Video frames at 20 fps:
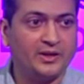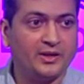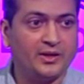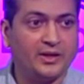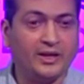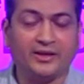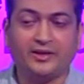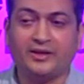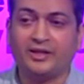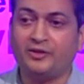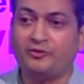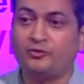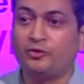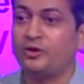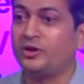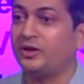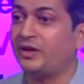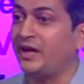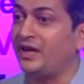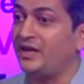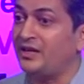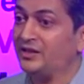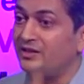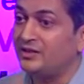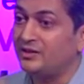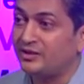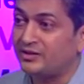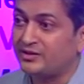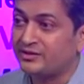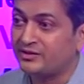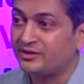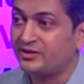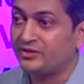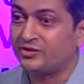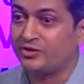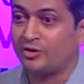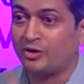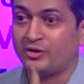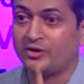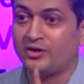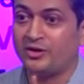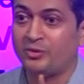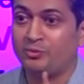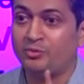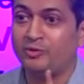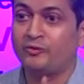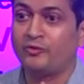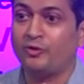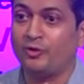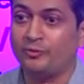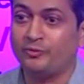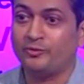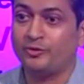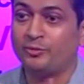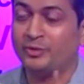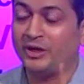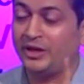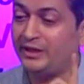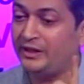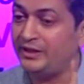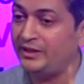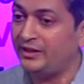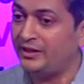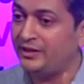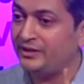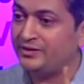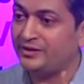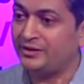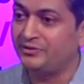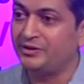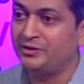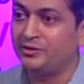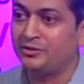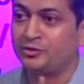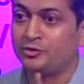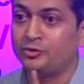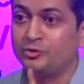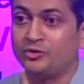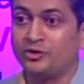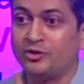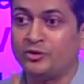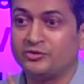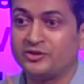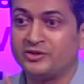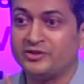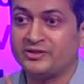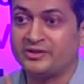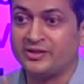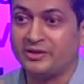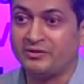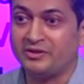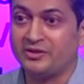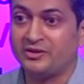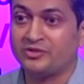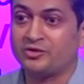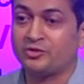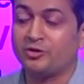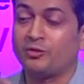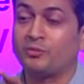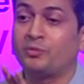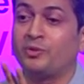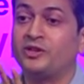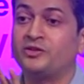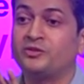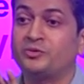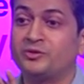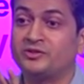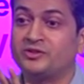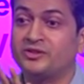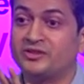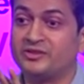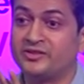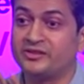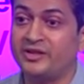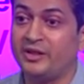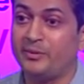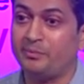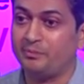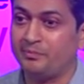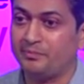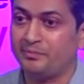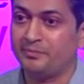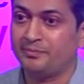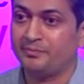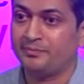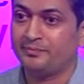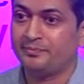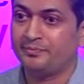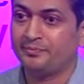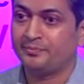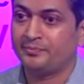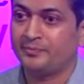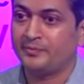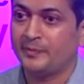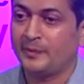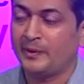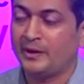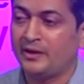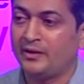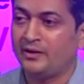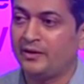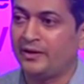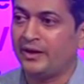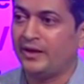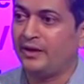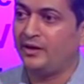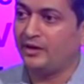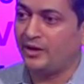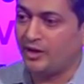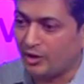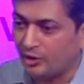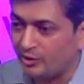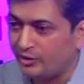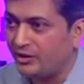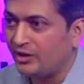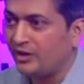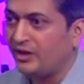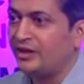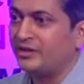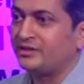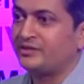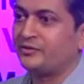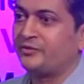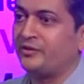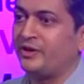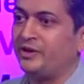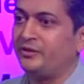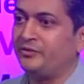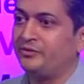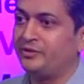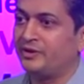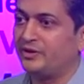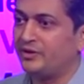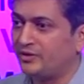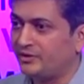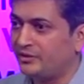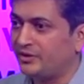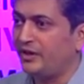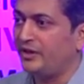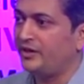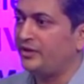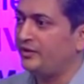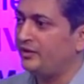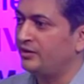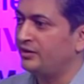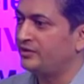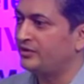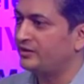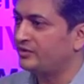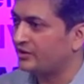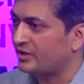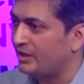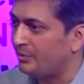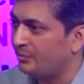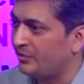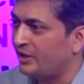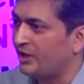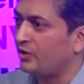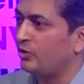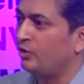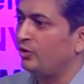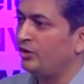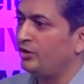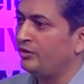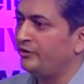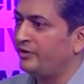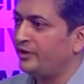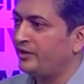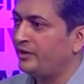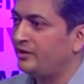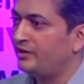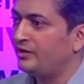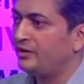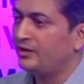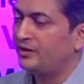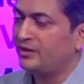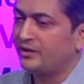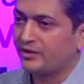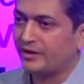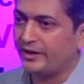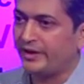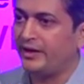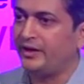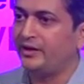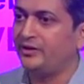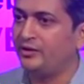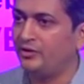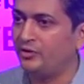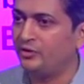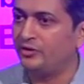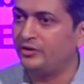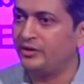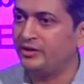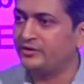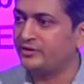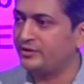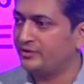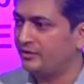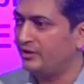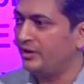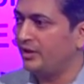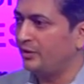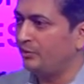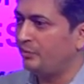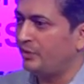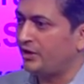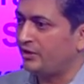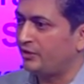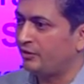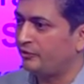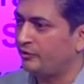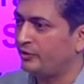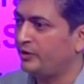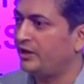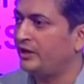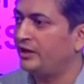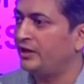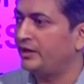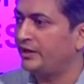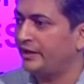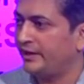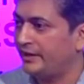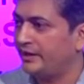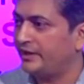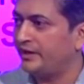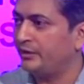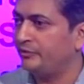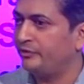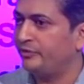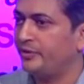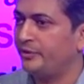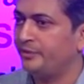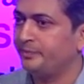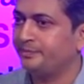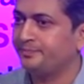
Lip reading: And then for 10 years, the stock didn't perform. From 1997 to 2007, the stock price was the same. And now in the last 8 years, it's come back all the way, and it's done better for that entire time frame.